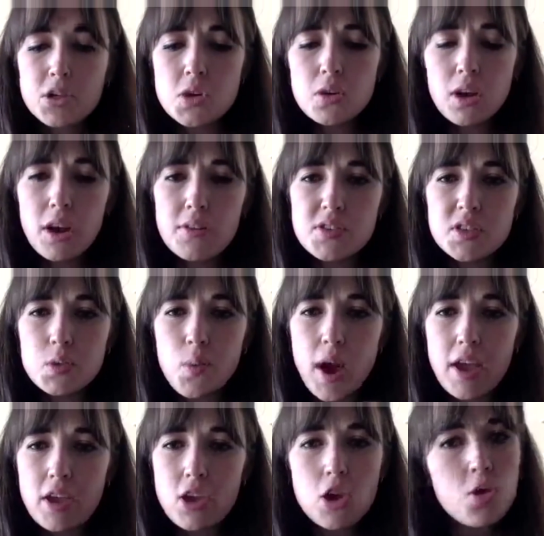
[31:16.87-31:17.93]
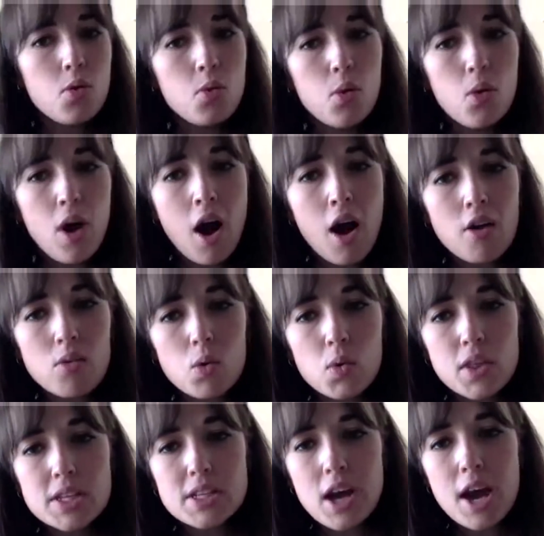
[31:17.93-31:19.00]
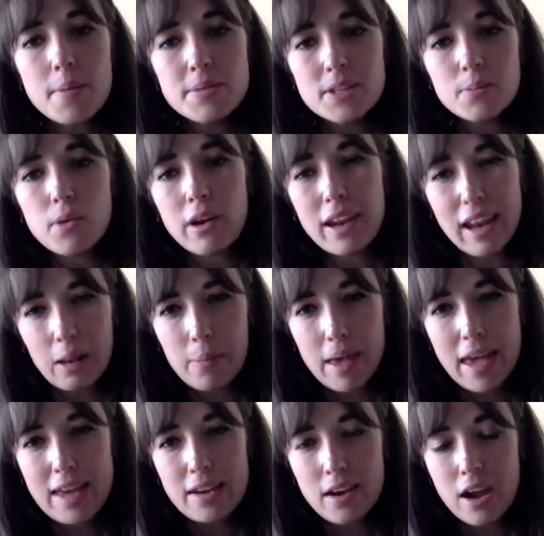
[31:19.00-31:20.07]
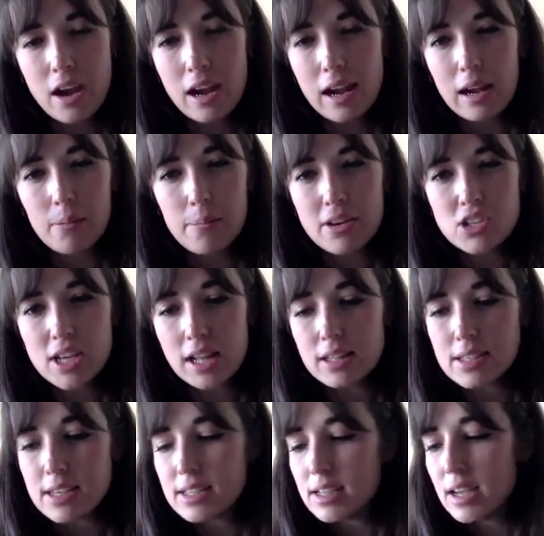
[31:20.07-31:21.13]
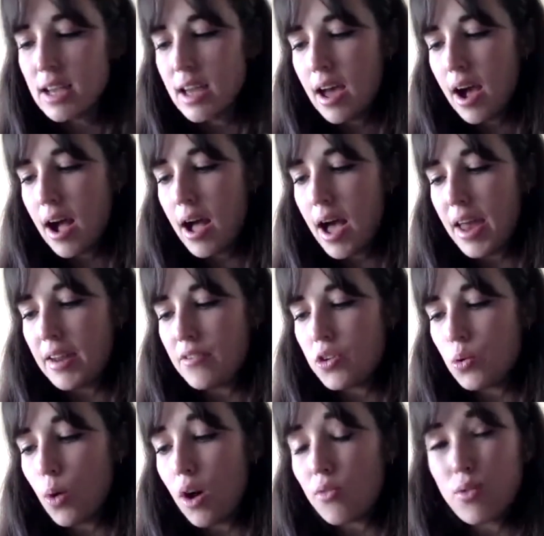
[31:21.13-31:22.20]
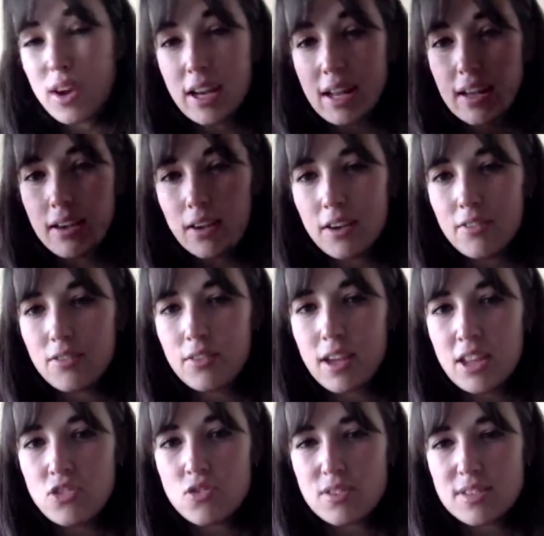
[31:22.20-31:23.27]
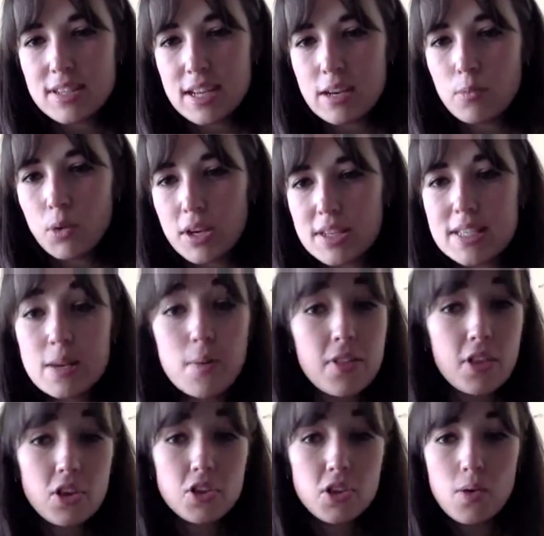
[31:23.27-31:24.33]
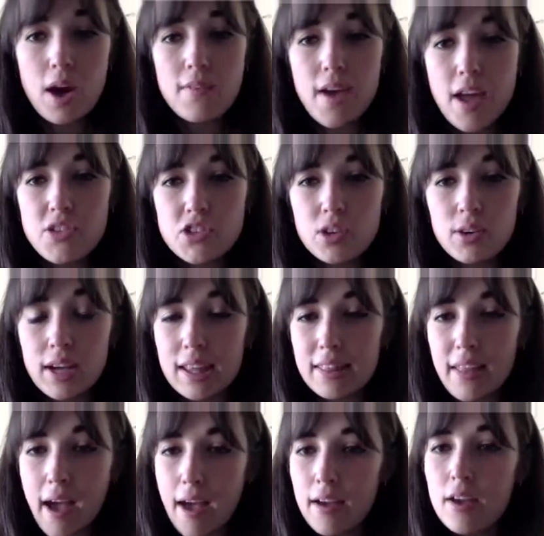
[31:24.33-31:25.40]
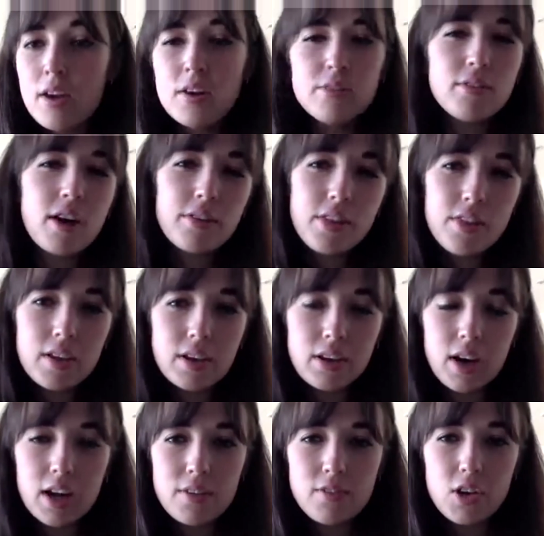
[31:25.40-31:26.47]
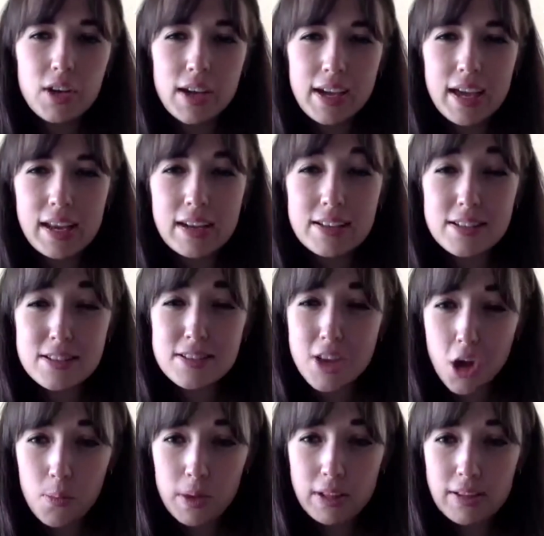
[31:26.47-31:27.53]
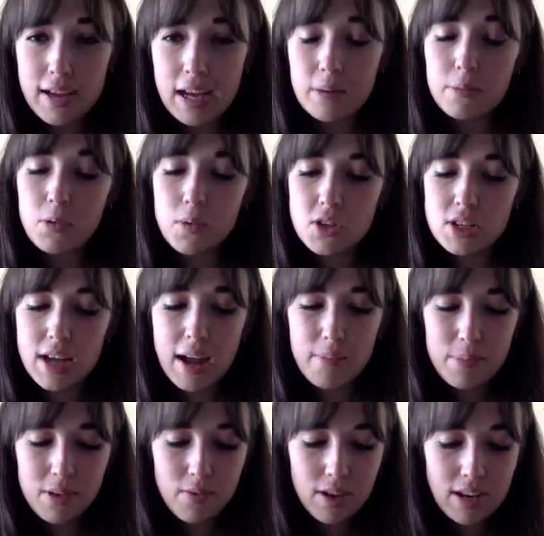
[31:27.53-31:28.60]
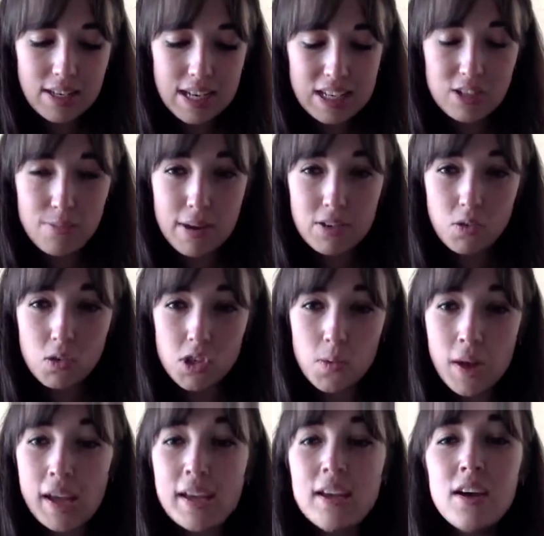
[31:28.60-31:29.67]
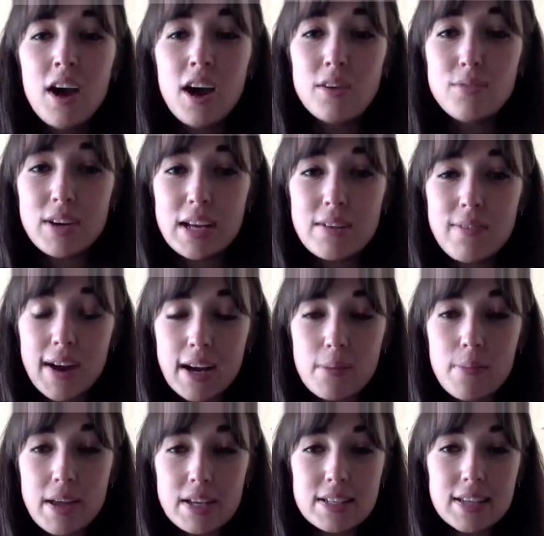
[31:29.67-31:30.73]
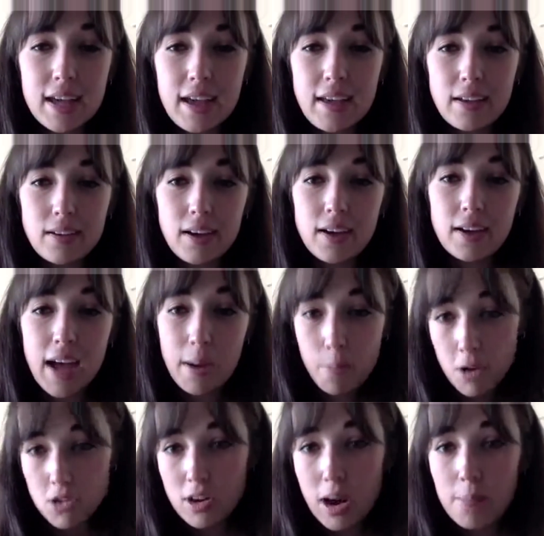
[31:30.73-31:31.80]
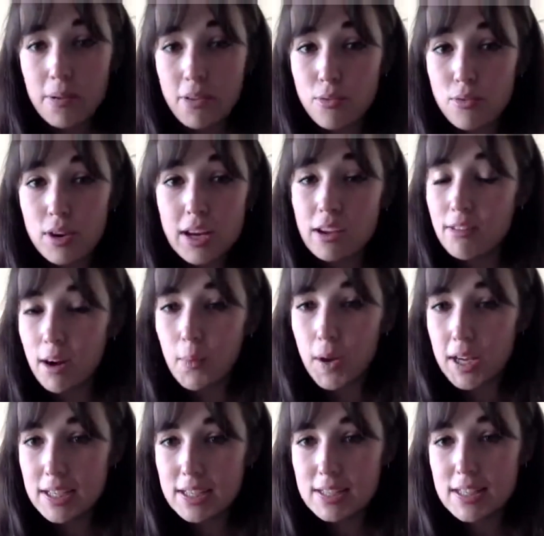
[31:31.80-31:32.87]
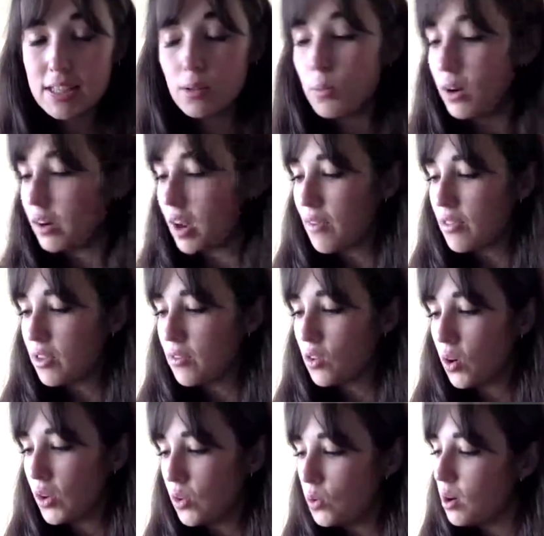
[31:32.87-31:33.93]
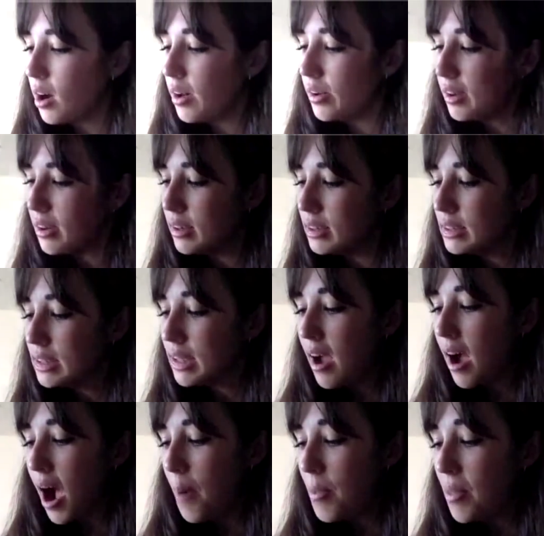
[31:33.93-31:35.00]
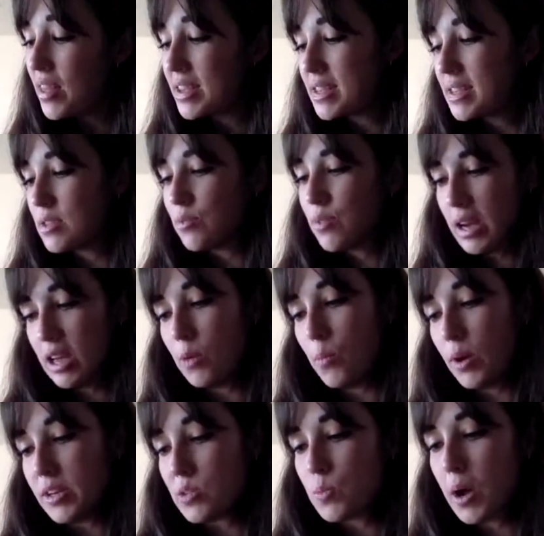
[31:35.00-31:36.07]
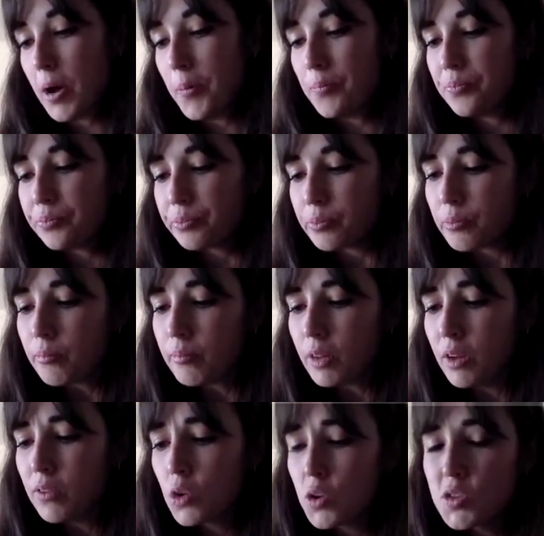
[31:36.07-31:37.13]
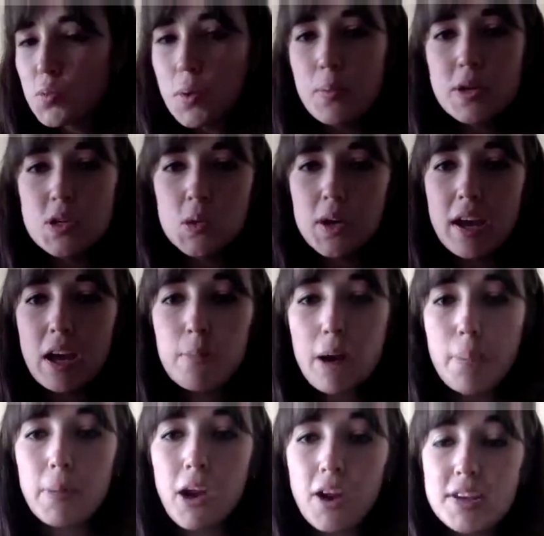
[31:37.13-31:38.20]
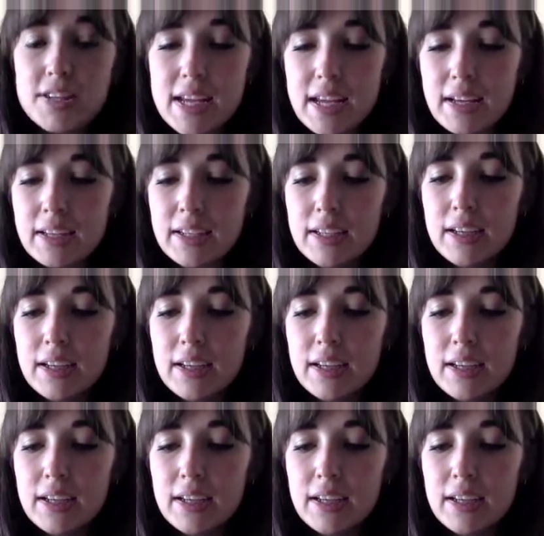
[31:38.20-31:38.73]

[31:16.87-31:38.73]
close to where you are all the time, somewhere a little bit hidden and a little bit sheltered. And if you are really kind of interested and want to see whether you do have a hedgehog in there, rather than kind of looking in and disturbing the animal, which can be really detrimental to it, really recommend getting a camera trap. It's a really great way to see the wildlife that you've got in your garden. And this is a really good one as well. Of course, when we're talking about planting